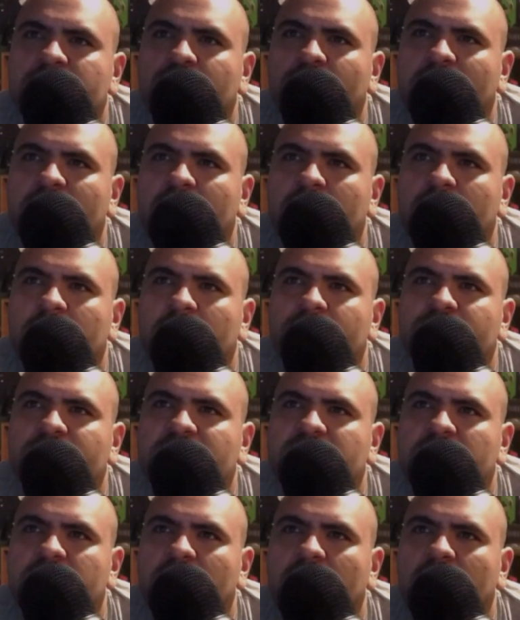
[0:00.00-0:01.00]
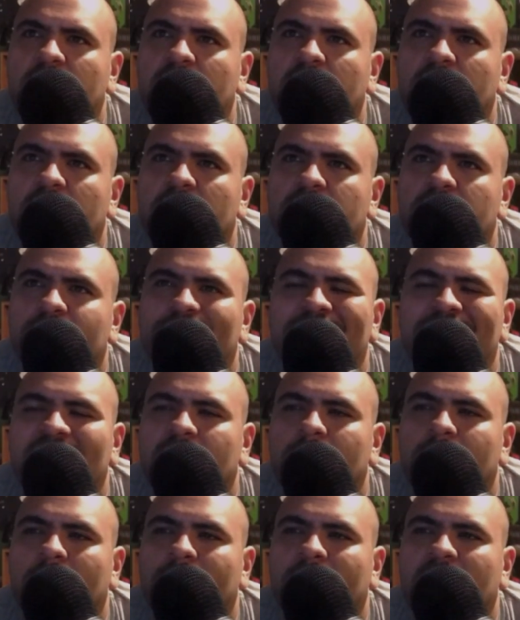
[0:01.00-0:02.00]
quick clips, beating
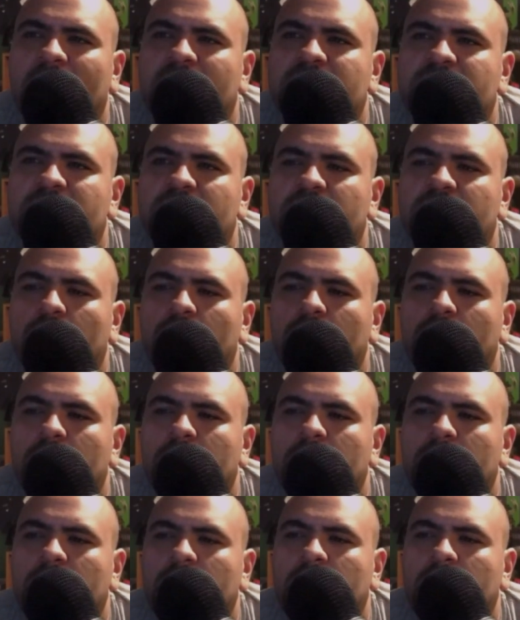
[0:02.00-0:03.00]
him up against the door.